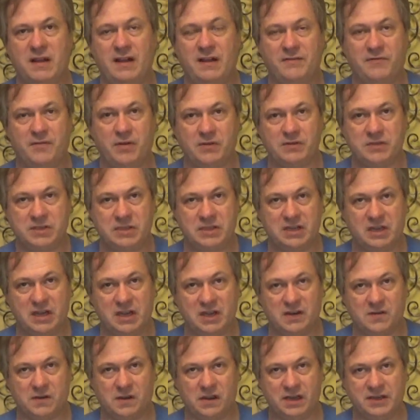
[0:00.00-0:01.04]
frozen
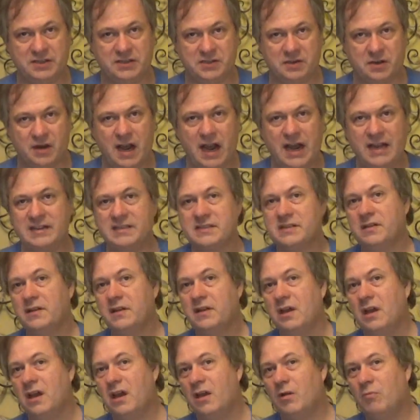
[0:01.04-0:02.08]
in glacier ice.
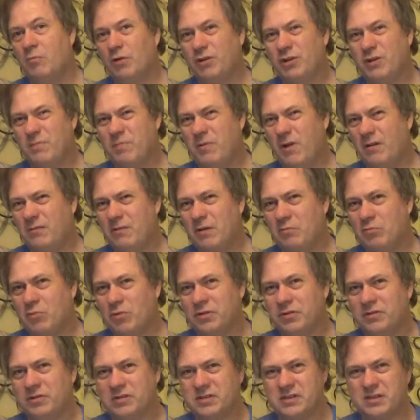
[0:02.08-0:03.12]
Well, you're probably
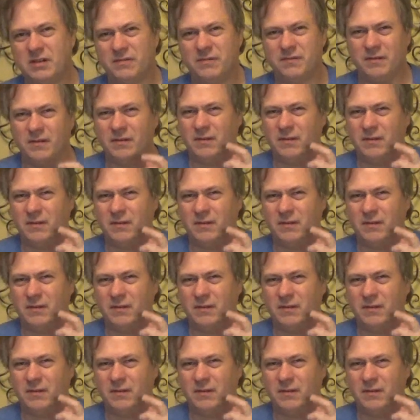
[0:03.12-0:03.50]
wondering yourself,